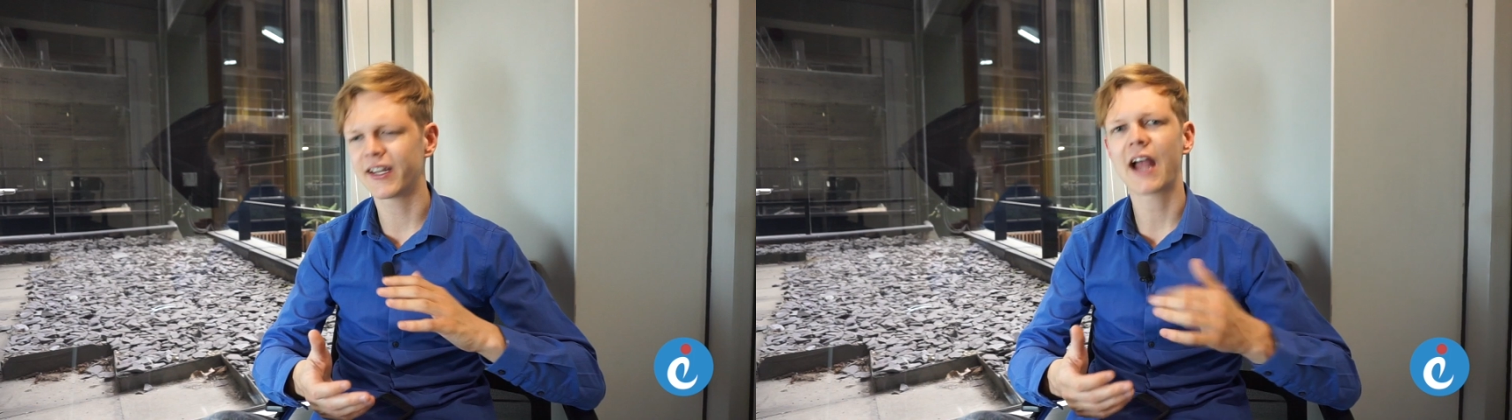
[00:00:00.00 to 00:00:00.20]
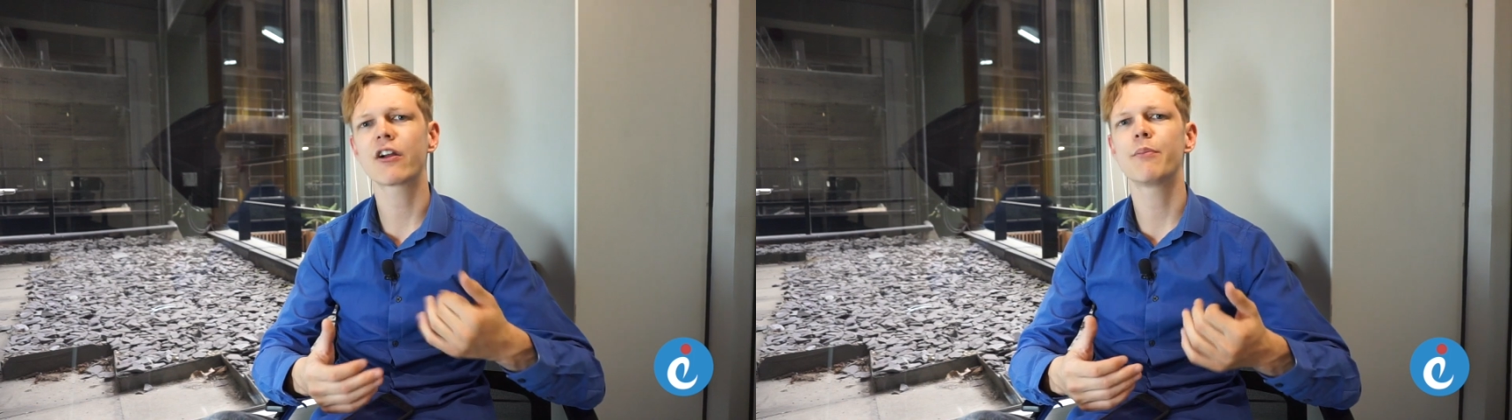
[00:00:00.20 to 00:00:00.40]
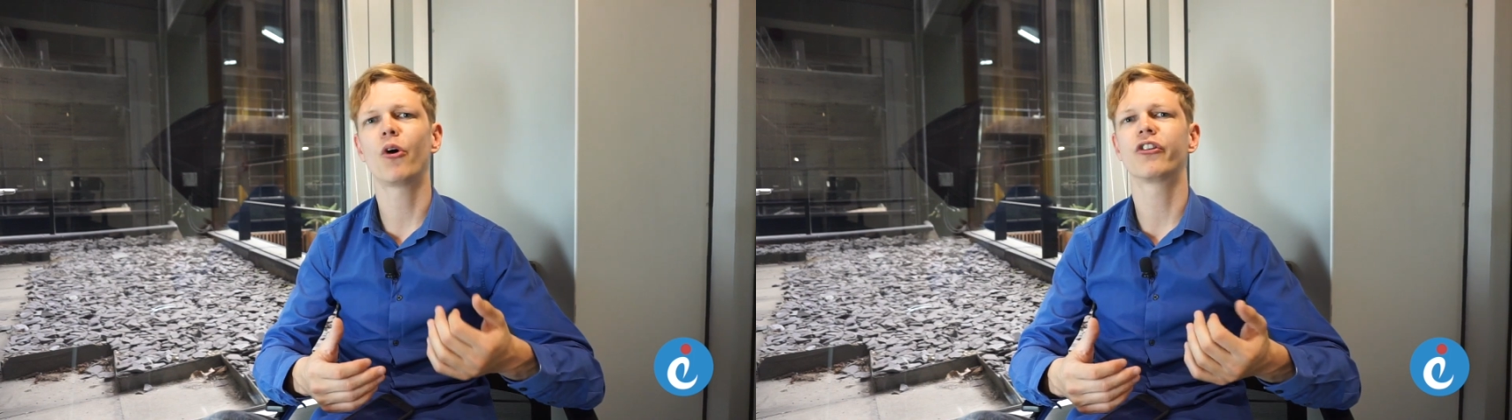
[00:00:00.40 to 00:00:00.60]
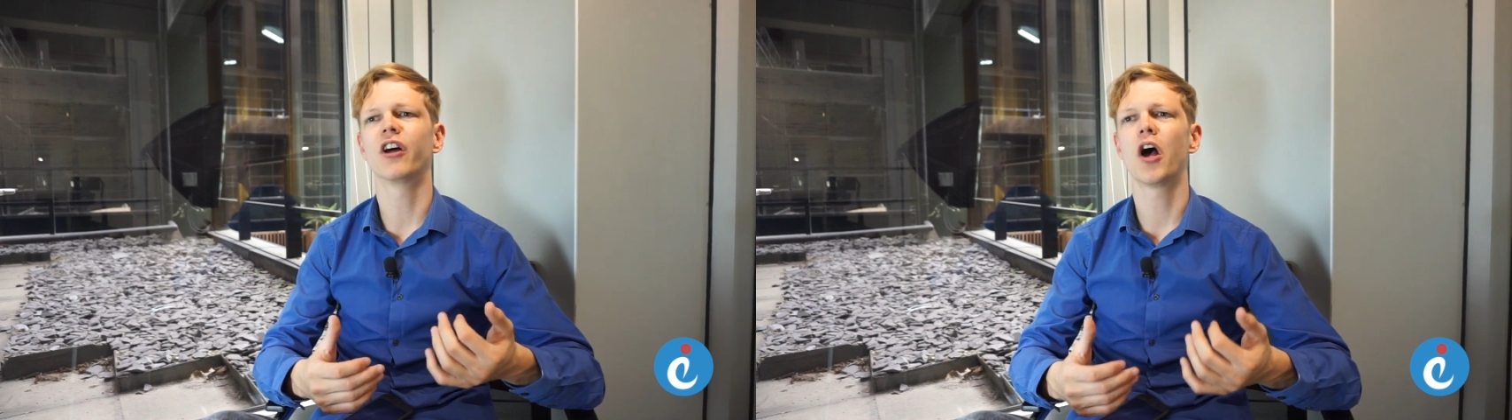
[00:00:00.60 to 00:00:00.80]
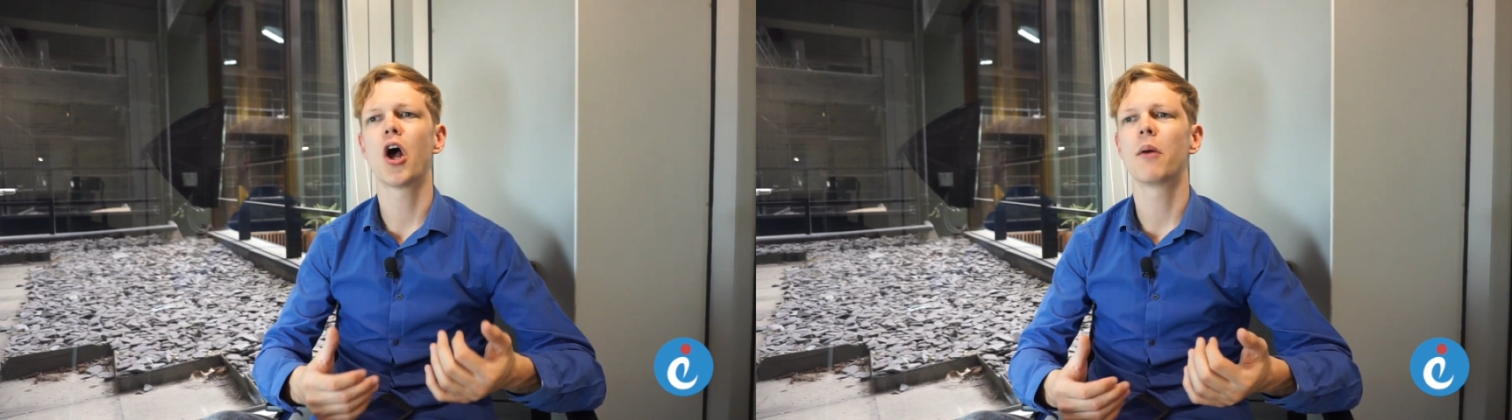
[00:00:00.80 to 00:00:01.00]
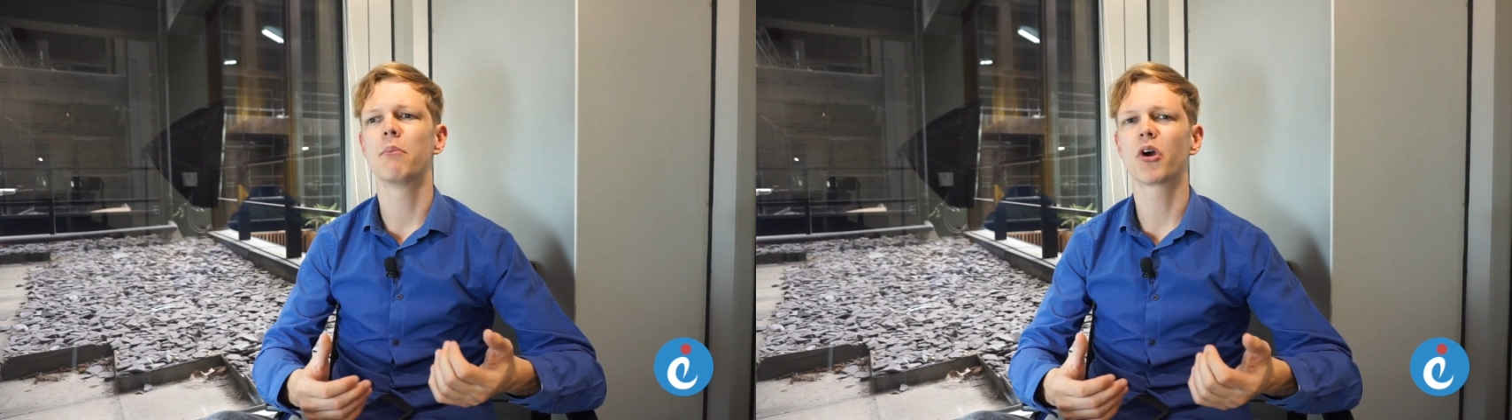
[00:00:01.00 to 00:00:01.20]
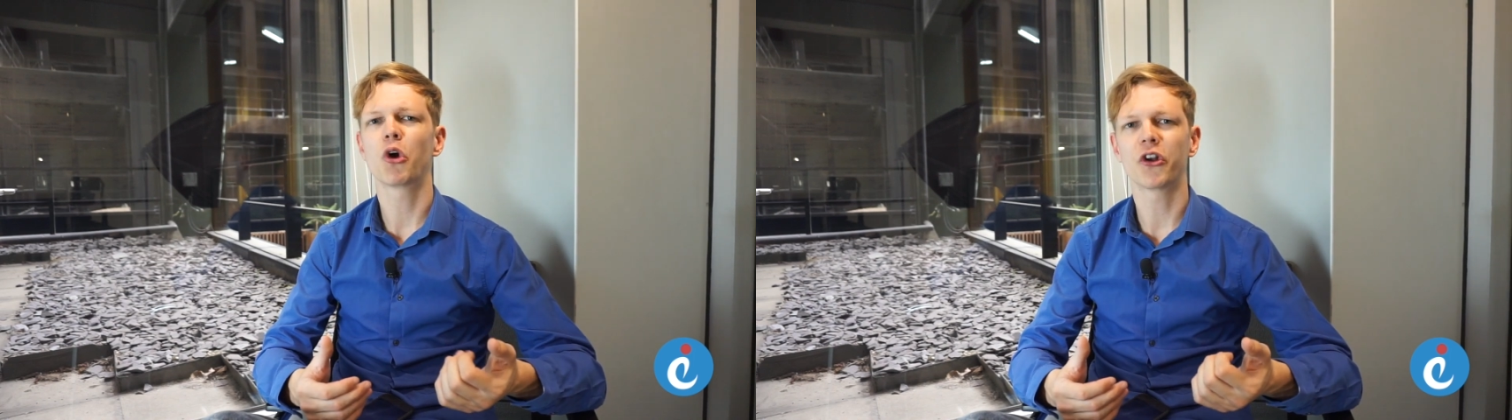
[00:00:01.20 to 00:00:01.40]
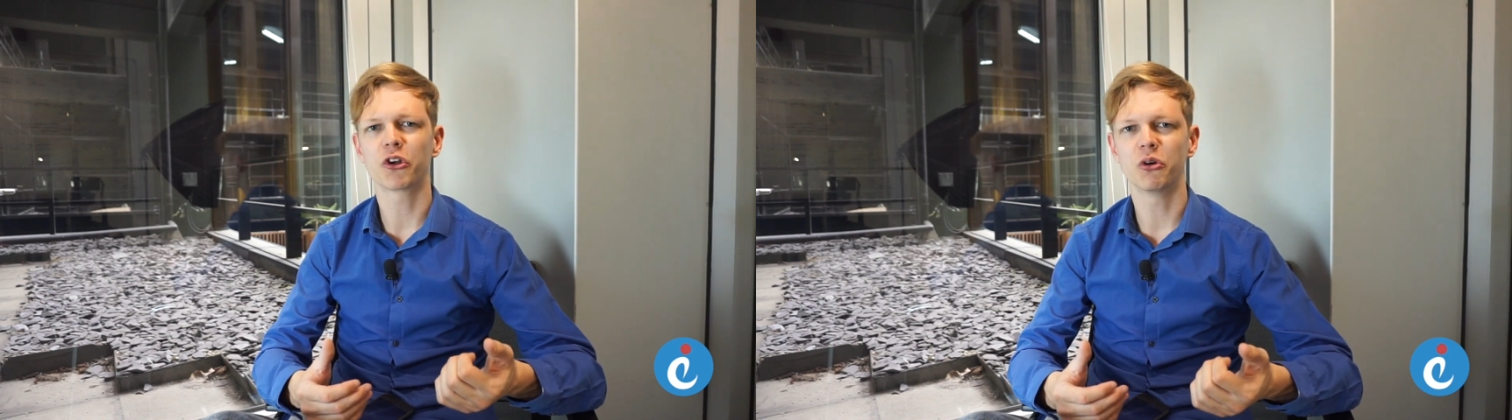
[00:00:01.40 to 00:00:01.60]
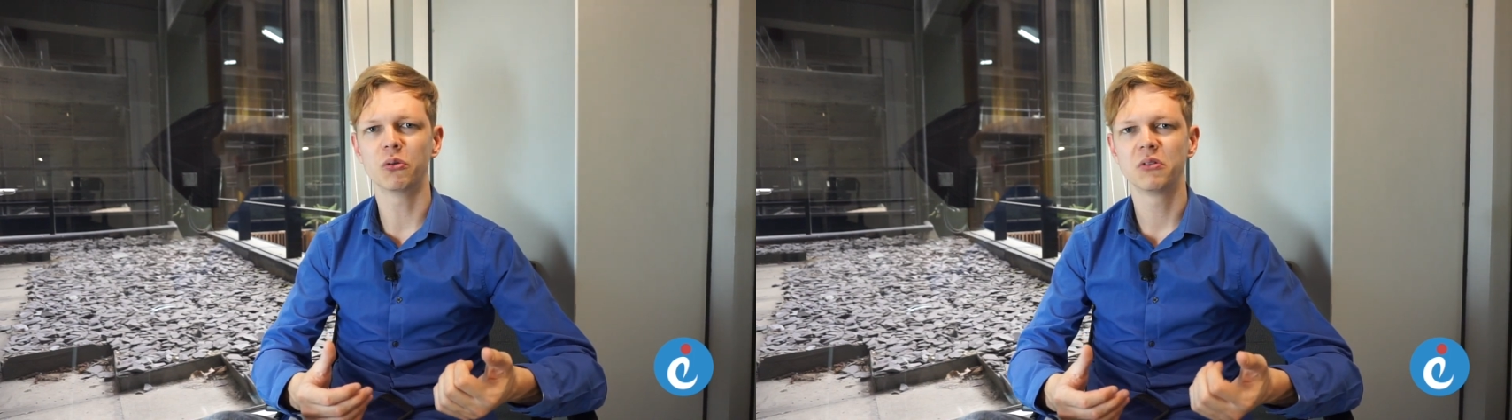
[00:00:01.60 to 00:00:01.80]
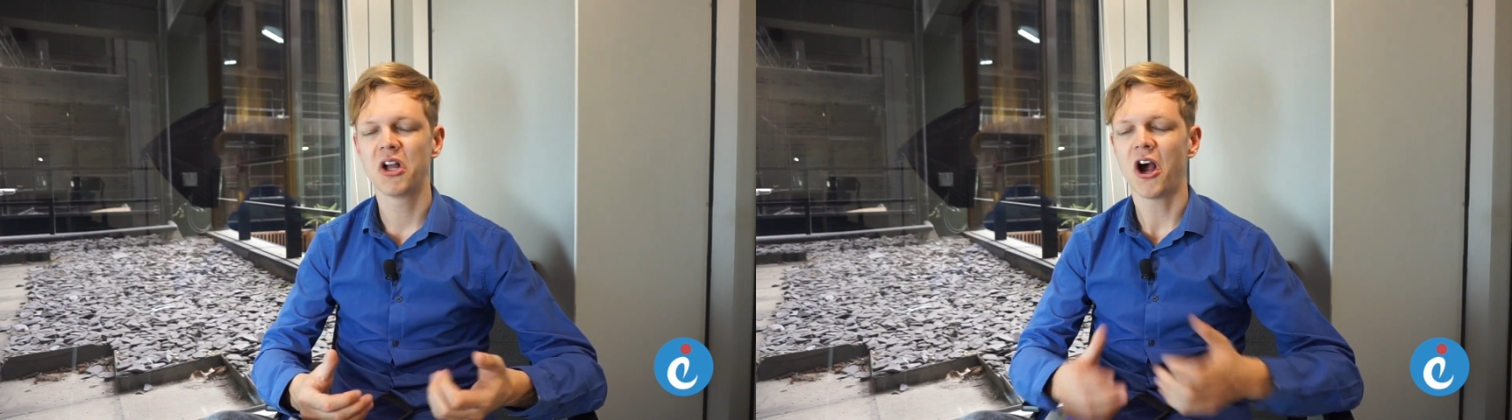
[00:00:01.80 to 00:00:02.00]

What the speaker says: In Harry Potter, McGonagall.